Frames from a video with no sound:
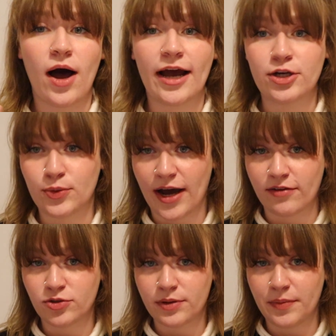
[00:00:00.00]
I do
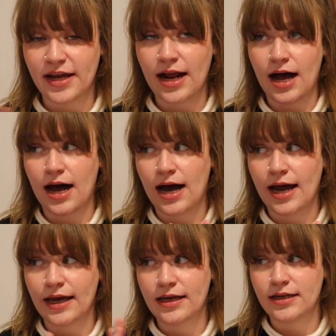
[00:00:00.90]
have to admit,
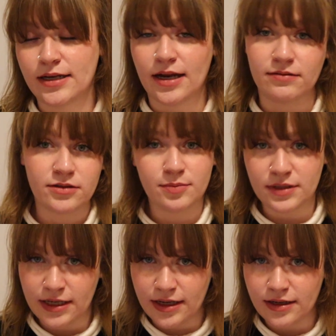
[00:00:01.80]
I never
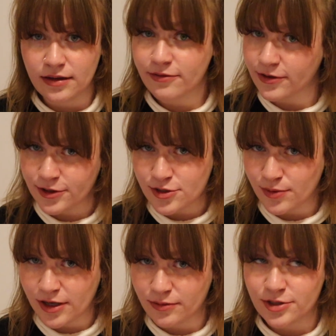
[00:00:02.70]
played the first
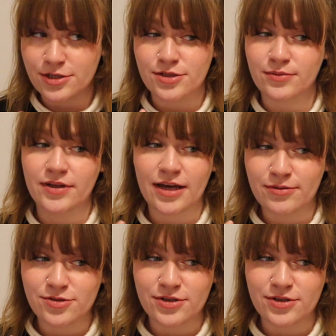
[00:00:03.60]
one, which is the one that was